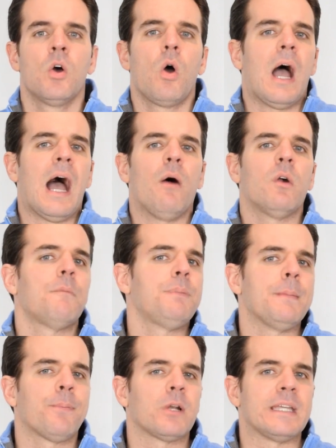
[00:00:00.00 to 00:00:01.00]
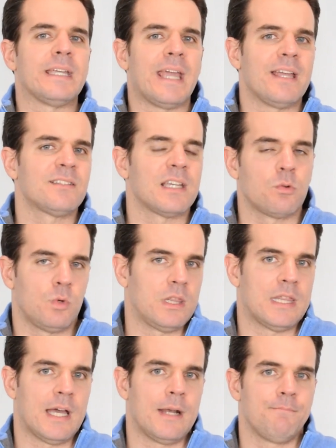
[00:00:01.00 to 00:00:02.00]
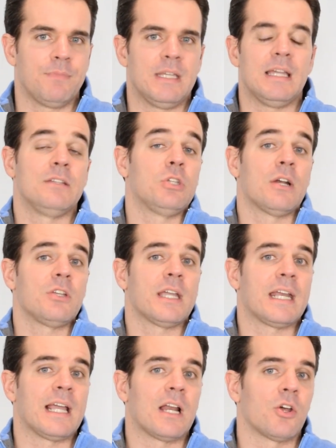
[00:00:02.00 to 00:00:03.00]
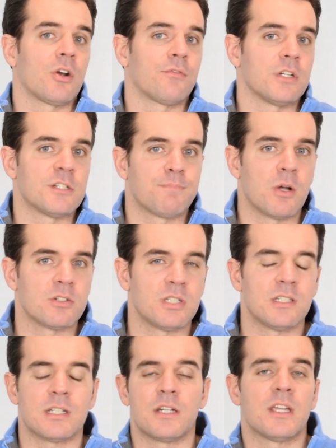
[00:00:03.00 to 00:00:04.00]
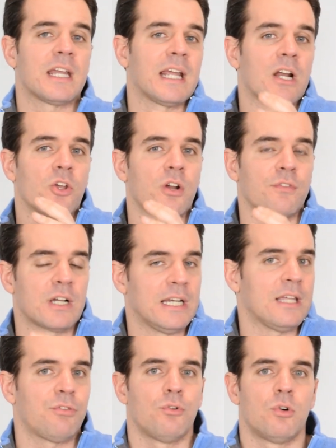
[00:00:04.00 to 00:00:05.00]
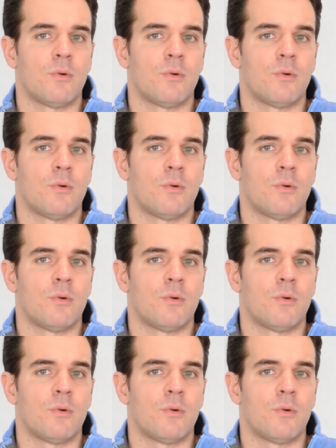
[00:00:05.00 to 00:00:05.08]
How are people engaging with that? Are you getting a lot of responses? Are you getting a lot of click-through